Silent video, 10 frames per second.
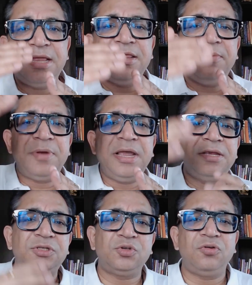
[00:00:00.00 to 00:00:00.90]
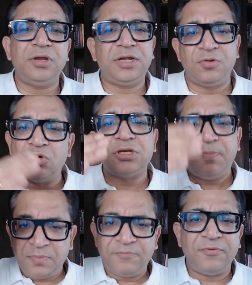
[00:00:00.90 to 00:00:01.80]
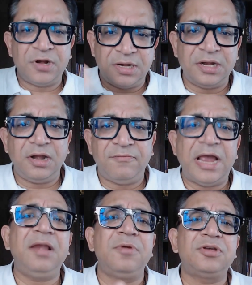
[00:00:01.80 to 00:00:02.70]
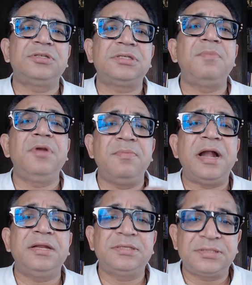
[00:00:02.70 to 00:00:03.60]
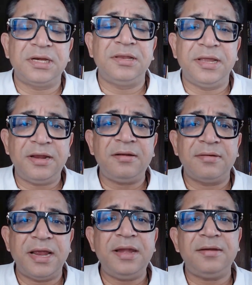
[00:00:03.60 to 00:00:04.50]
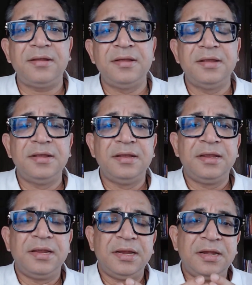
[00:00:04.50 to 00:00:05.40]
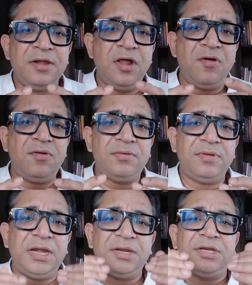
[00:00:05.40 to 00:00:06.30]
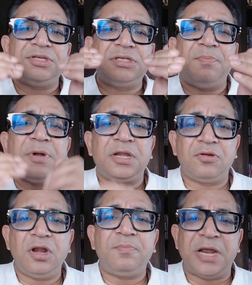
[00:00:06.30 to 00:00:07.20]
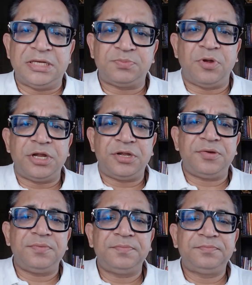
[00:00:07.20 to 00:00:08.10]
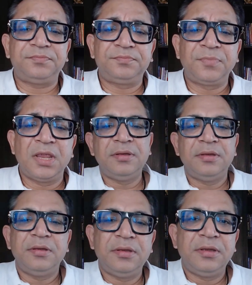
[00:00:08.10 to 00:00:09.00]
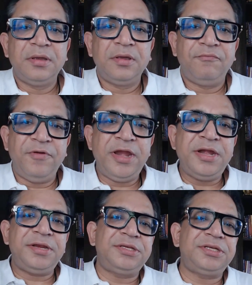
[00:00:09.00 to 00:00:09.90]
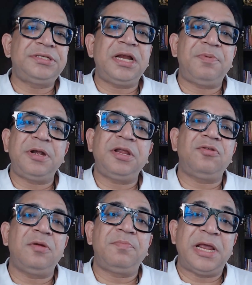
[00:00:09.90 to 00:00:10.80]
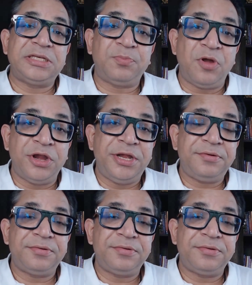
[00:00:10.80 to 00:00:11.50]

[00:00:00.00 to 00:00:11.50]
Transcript: then they buy. So it goes up for a little while because some demand is still there, right? Now it reaches a particular price point. When it reaches that particular price point,